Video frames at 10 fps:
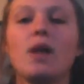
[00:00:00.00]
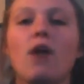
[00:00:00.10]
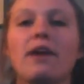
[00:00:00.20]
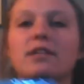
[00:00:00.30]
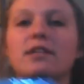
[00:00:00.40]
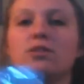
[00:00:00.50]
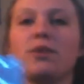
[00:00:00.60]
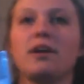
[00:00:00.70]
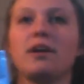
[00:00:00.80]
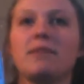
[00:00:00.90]
Alright, so
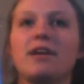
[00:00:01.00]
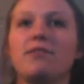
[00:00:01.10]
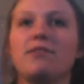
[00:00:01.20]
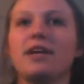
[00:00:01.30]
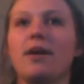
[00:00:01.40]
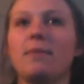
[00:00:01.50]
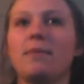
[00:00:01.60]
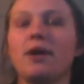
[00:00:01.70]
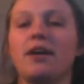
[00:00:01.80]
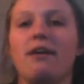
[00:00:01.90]
we're going to begin reading our
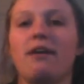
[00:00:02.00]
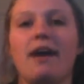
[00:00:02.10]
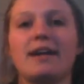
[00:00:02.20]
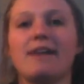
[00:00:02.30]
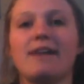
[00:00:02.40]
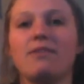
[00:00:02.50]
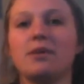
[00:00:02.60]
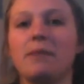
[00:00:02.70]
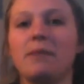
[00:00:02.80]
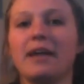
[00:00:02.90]
book here. I need
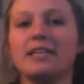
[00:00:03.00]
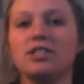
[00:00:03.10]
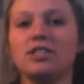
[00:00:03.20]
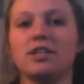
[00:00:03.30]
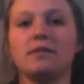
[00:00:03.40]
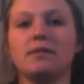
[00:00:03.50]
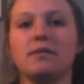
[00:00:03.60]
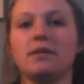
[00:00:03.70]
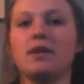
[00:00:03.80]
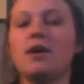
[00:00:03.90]
everyone to pay attention.
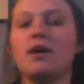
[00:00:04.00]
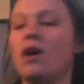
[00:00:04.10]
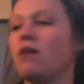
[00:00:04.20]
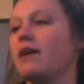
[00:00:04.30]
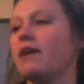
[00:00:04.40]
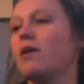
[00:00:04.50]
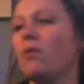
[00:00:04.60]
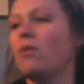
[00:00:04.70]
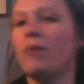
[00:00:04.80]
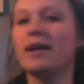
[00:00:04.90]
Alright,
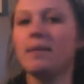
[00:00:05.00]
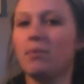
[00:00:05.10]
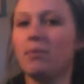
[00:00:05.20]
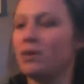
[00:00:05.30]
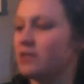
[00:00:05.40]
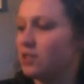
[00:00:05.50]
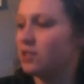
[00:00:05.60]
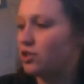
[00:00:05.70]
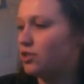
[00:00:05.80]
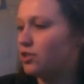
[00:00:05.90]
Wake Up
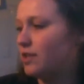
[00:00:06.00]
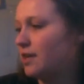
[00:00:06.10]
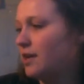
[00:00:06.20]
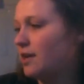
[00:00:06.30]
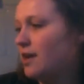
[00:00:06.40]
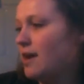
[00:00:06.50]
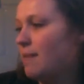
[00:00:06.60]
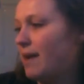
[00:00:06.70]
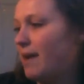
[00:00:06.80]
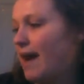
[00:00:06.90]
Wilson Street
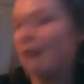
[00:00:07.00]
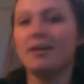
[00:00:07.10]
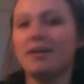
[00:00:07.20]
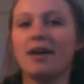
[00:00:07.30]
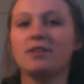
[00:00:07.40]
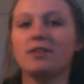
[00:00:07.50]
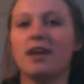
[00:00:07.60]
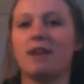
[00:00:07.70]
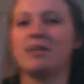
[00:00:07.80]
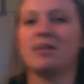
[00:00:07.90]
by Abigail
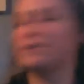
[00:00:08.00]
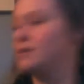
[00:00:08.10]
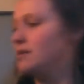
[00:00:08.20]
Thomas.